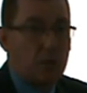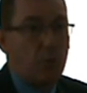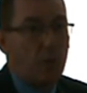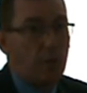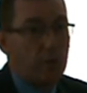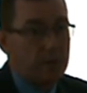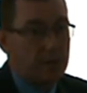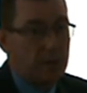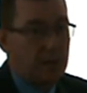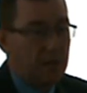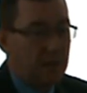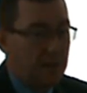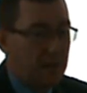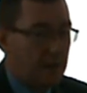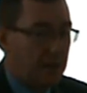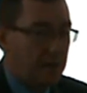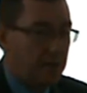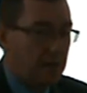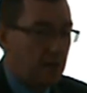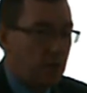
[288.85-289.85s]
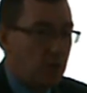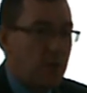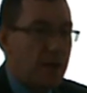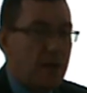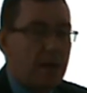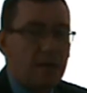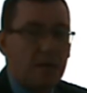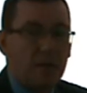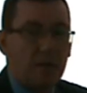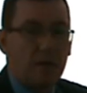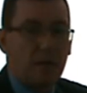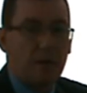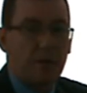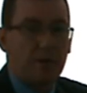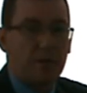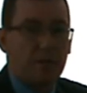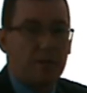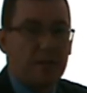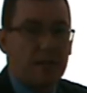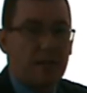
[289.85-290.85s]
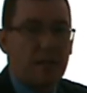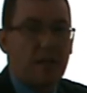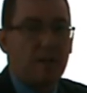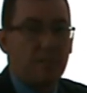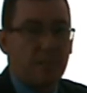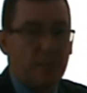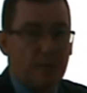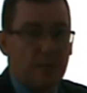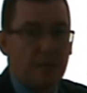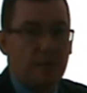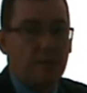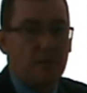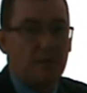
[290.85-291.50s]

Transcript: was the creator of the term